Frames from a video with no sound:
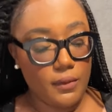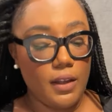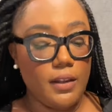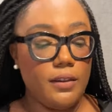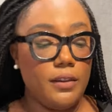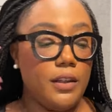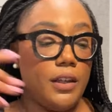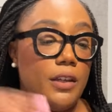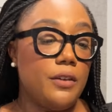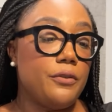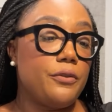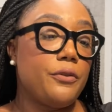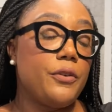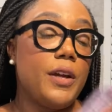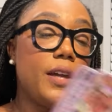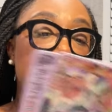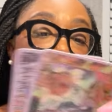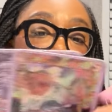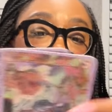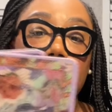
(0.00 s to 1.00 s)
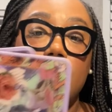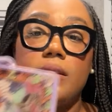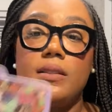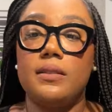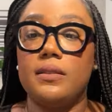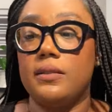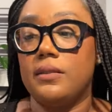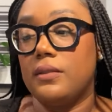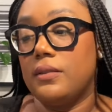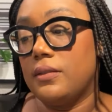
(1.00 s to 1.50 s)
The friend.
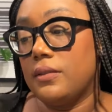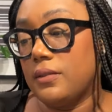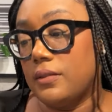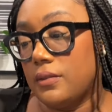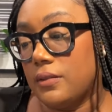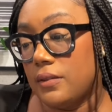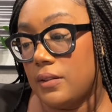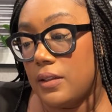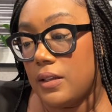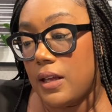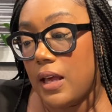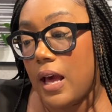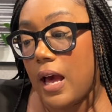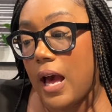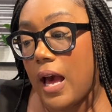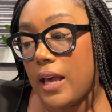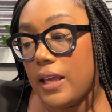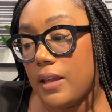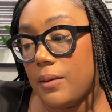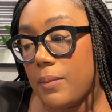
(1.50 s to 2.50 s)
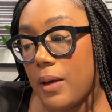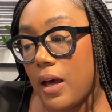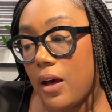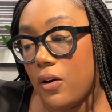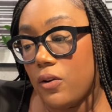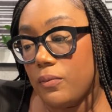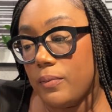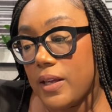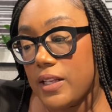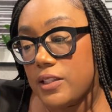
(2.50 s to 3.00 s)
I am my
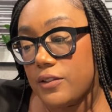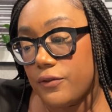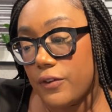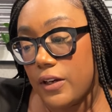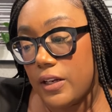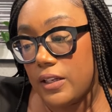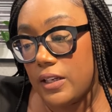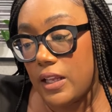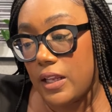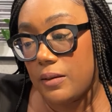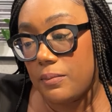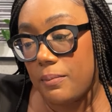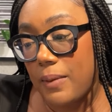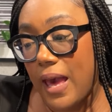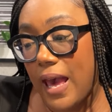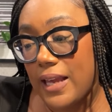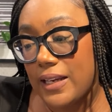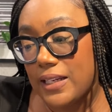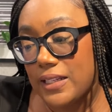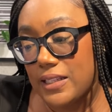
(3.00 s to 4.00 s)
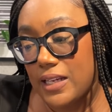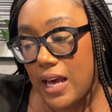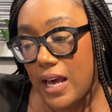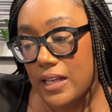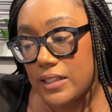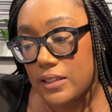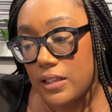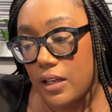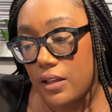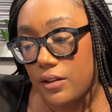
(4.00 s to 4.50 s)
own best friend and
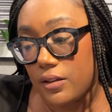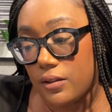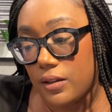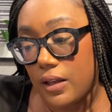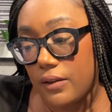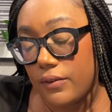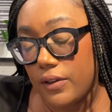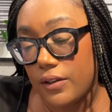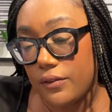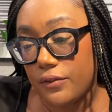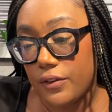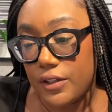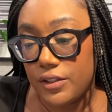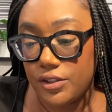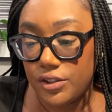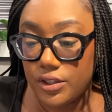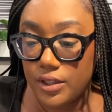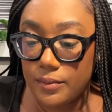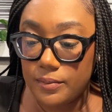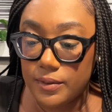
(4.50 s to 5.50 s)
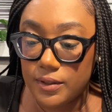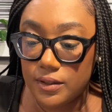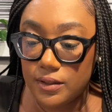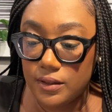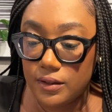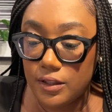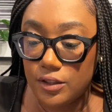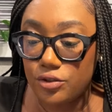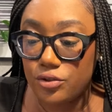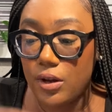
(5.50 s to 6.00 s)
magnetize other loving friendships.
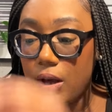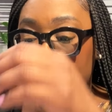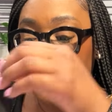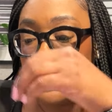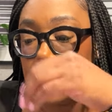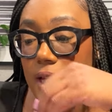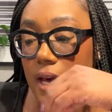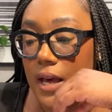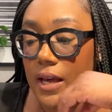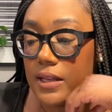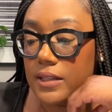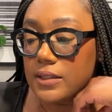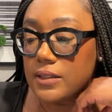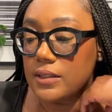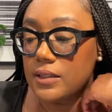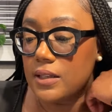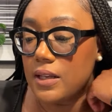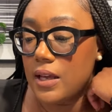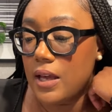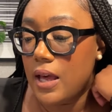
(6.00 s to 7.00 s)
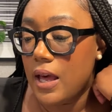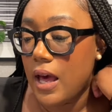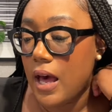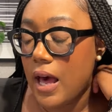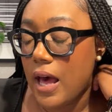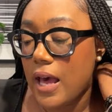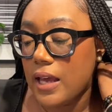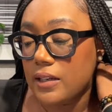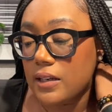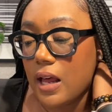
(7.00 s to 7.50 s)
The traumatized.
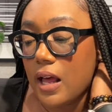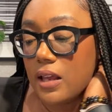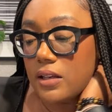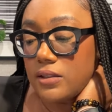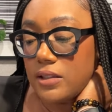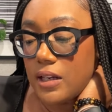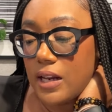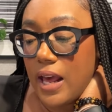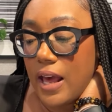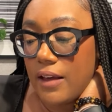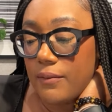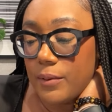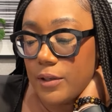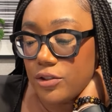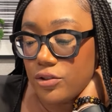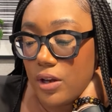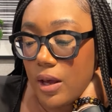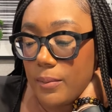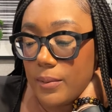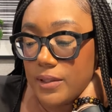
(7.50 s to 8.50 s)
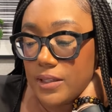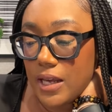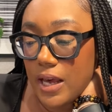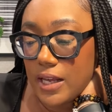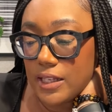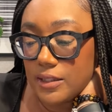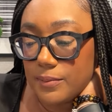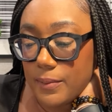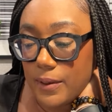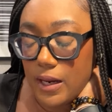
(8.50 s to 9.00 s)
I acknowledge that I have been
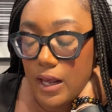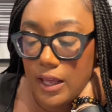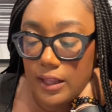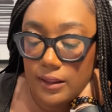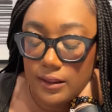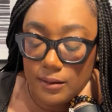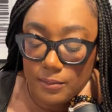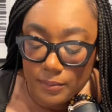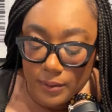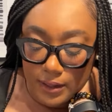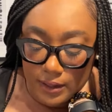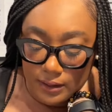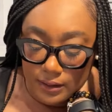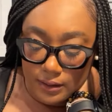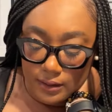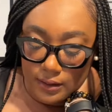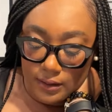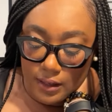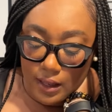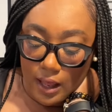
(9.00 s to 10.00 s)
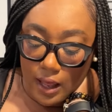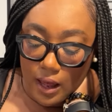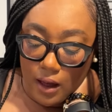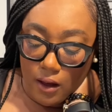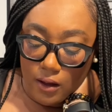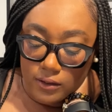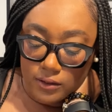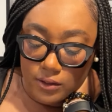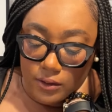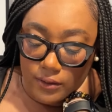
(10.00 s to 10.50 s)
traumatized, but I but
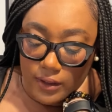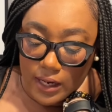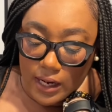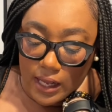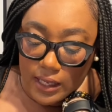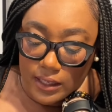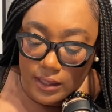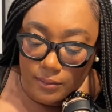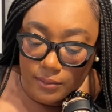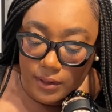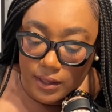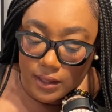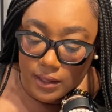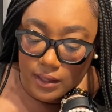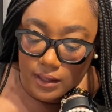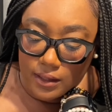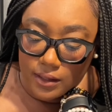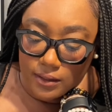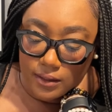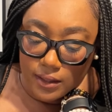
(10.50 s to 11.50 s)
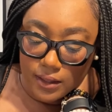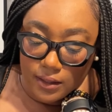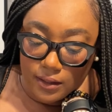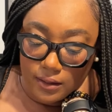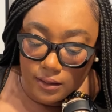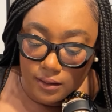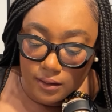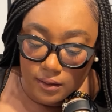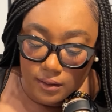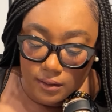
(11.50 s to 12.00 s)
also that I am
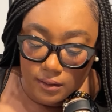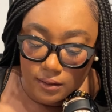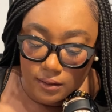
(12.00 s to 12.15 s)
healing.